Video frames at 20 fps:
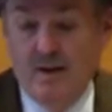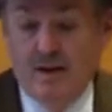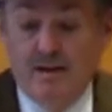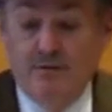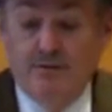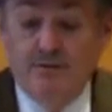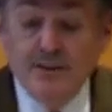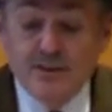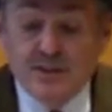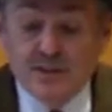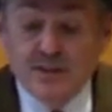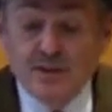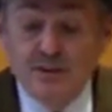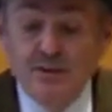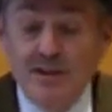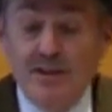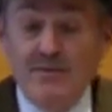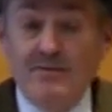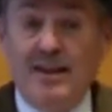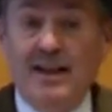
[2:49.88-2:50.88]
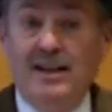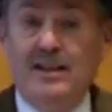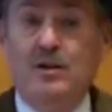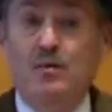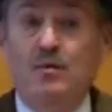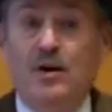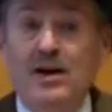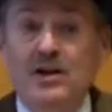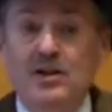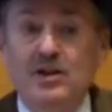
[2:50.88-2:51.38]
The fiscal
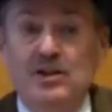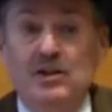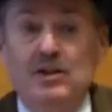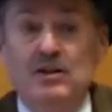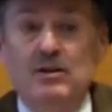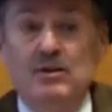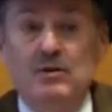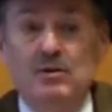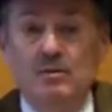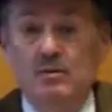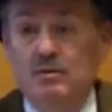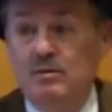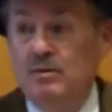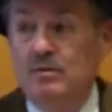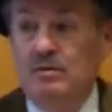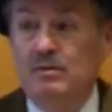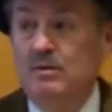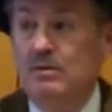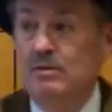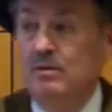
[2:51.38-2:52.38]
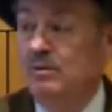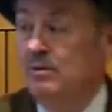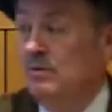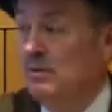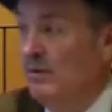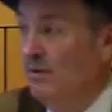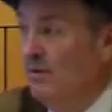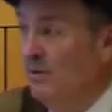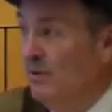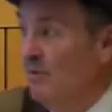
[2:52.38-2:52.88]
devaluation,
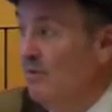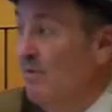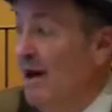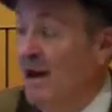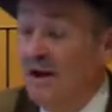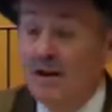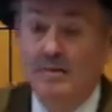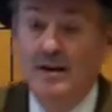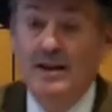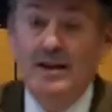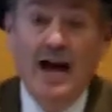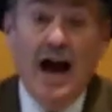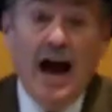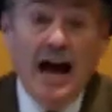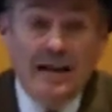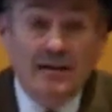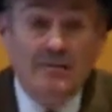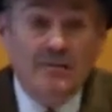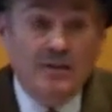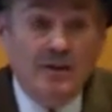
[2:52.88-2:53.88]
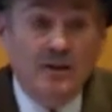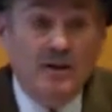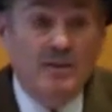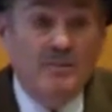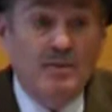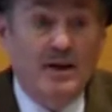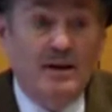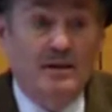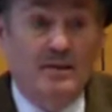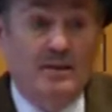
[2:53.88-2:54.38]
you may or may not have heard
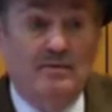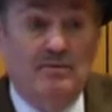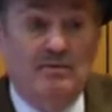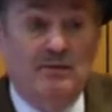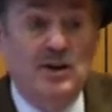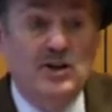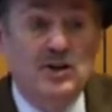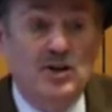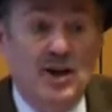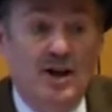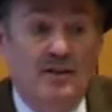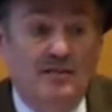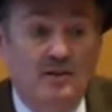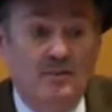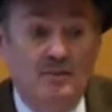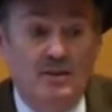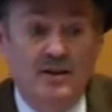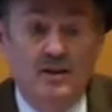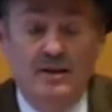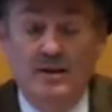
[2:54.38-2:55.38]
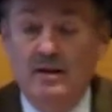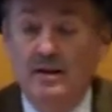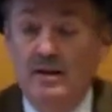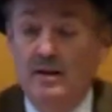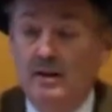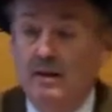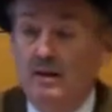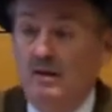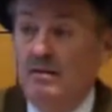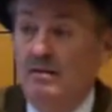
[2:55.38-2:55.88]
about. The French government,
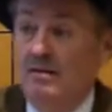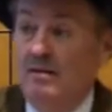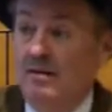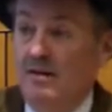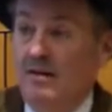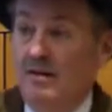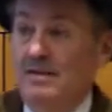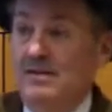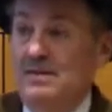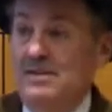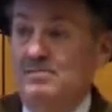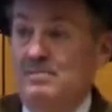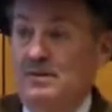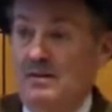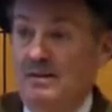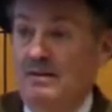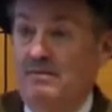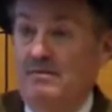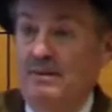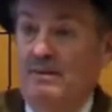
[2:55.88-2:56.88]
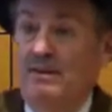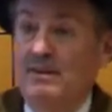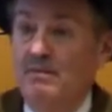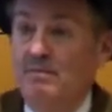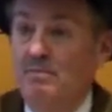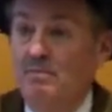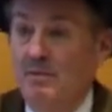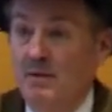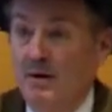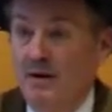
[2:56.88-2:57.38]
Hollande, has been very
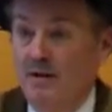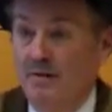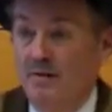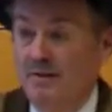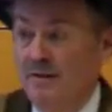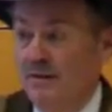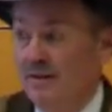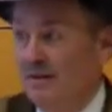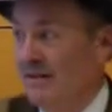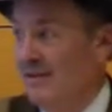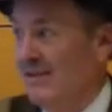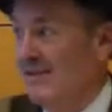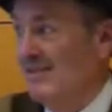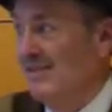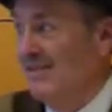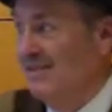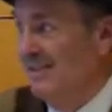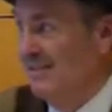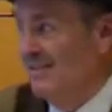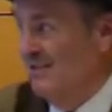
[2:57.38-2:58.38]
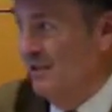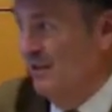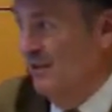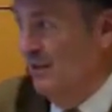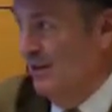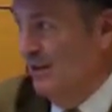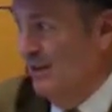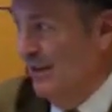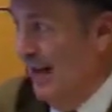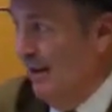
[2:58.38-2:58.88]

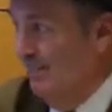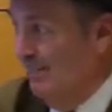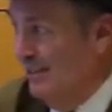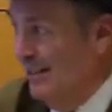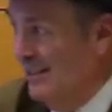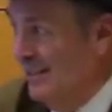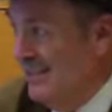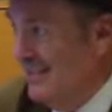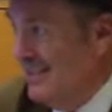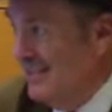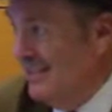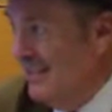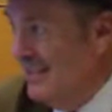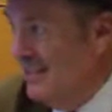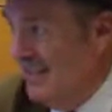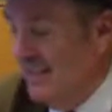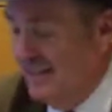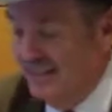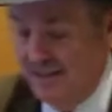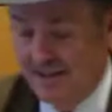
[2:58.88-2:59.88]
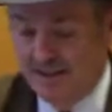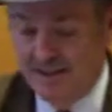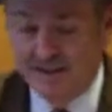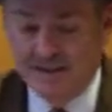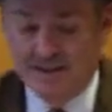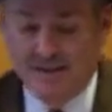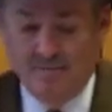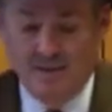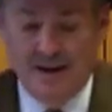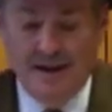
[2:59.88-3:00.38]
adopted this
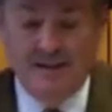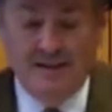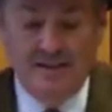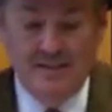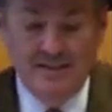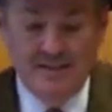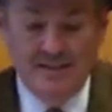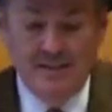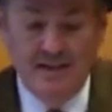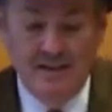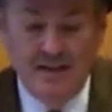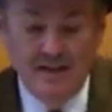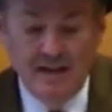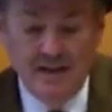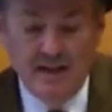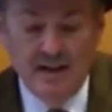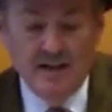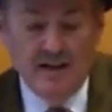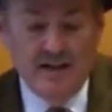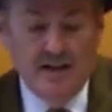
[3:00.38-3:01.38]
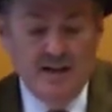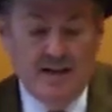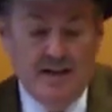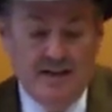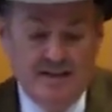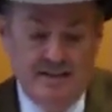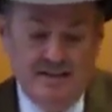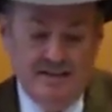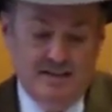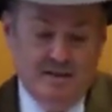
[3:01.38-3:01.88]
as a policy.
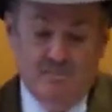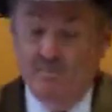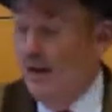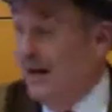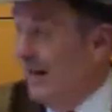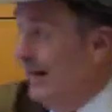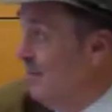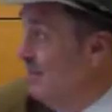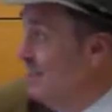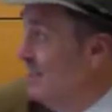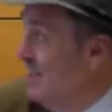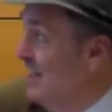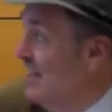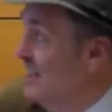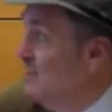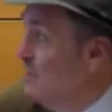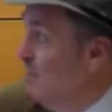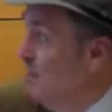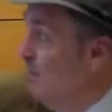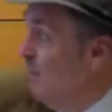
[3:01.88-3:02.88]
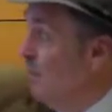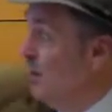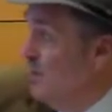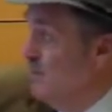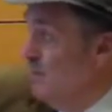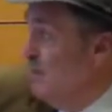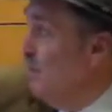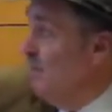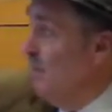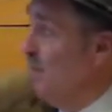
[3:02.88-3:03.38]
And at the bottom it says
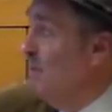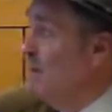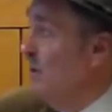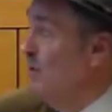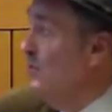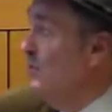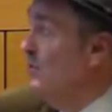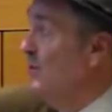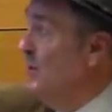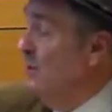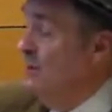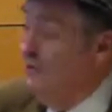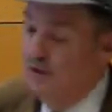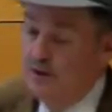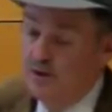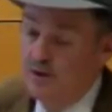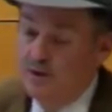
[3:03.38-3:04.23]
it's been proposed for different